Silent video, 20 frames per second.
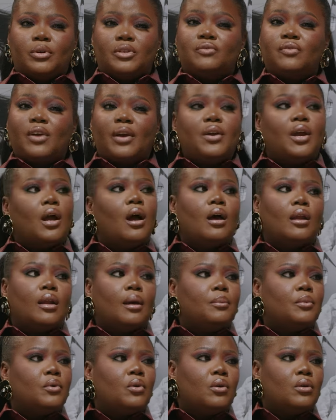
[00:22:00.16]
it's very hard.
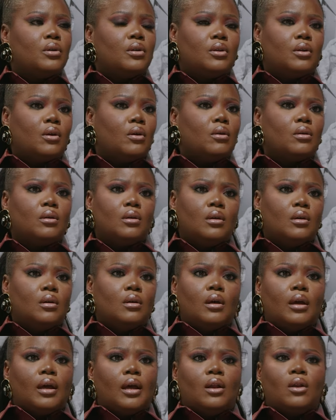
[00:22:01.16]
I'm not, a
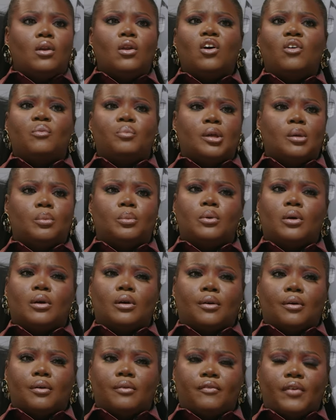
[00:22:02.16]
lot of
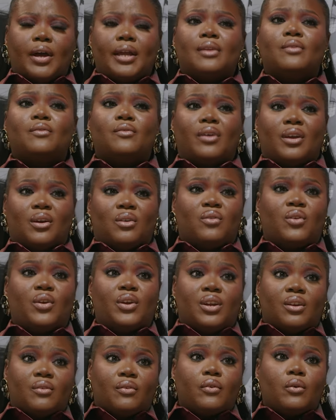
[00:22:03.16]
people find it very, very
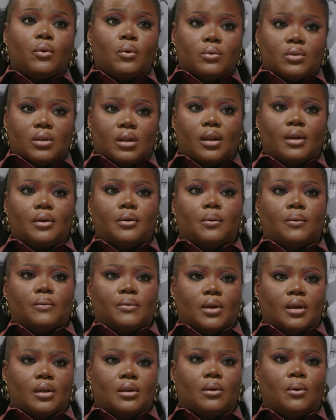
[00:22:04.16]
difficult to let go of
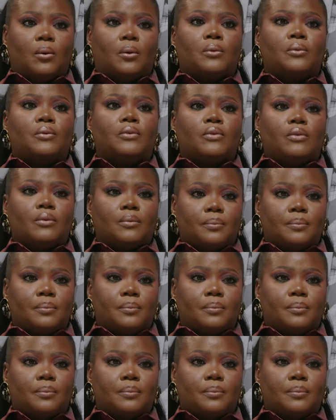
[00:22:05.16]
their egos.